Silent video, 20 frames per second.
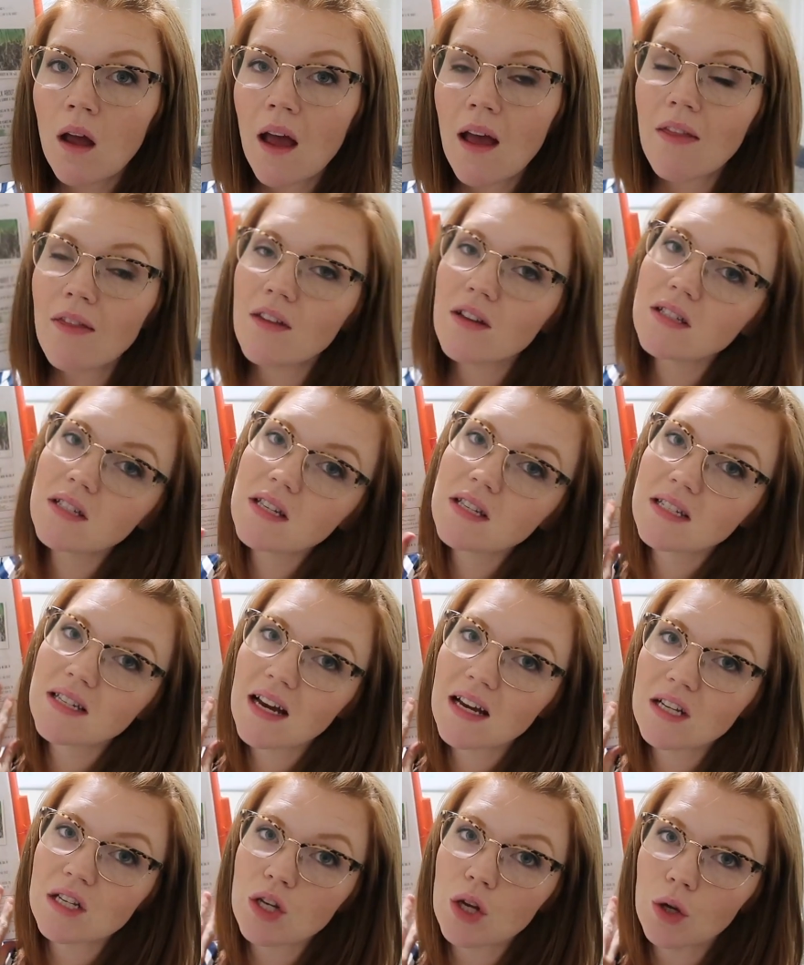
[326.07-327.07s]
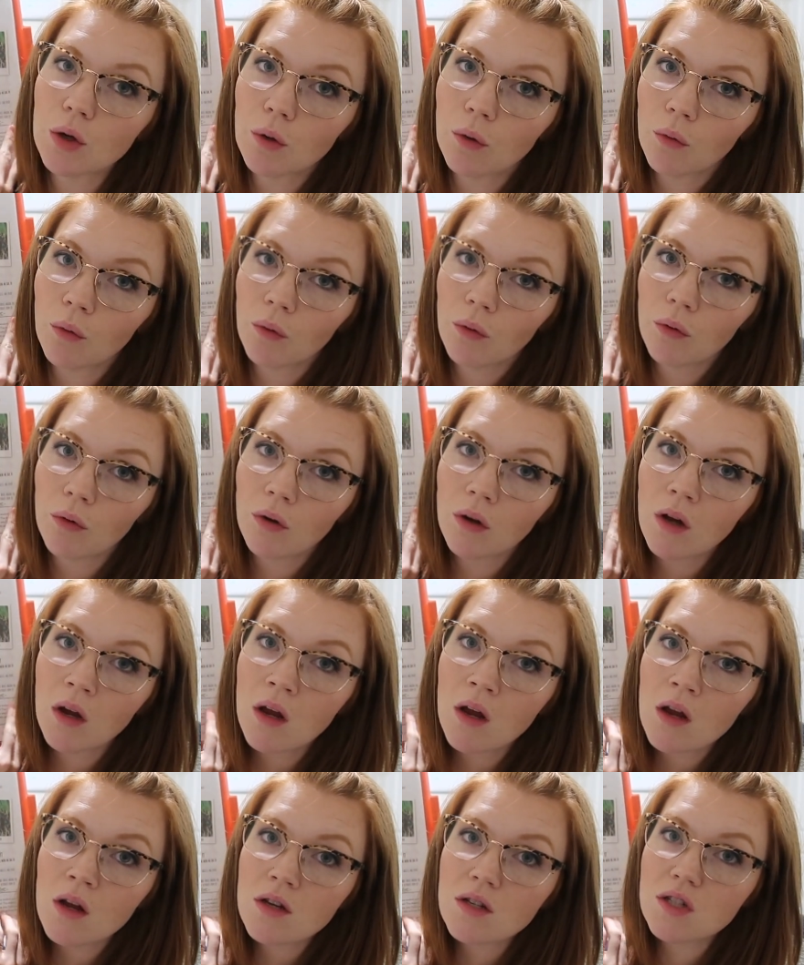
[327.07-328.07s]
and this is day two.
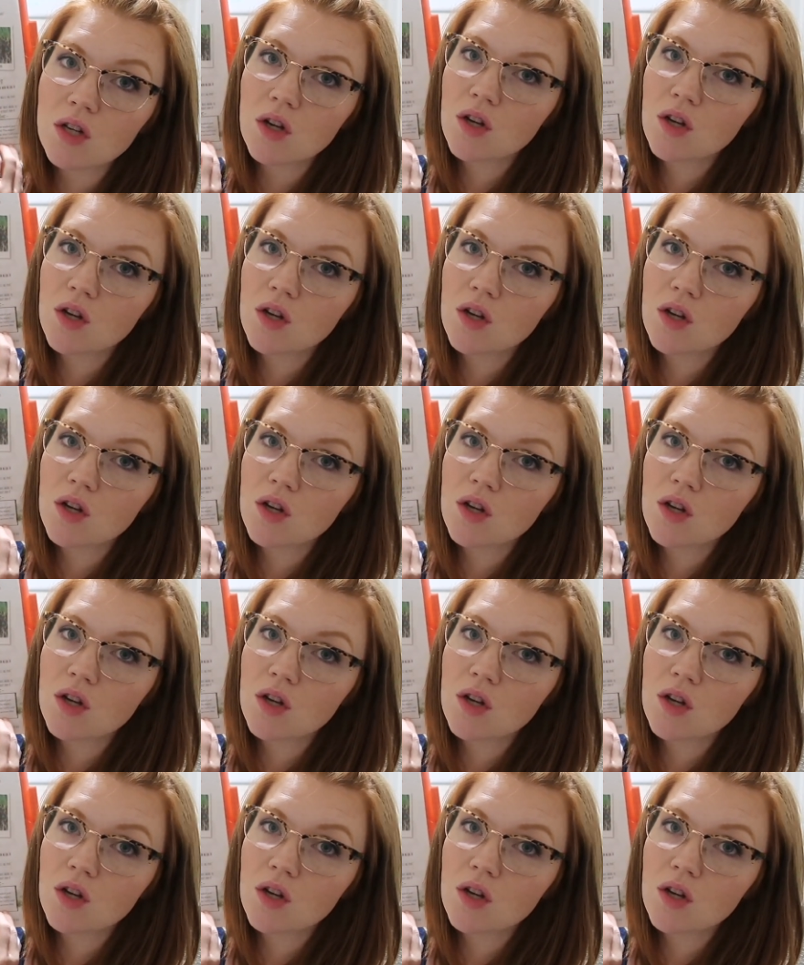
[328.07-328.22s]
So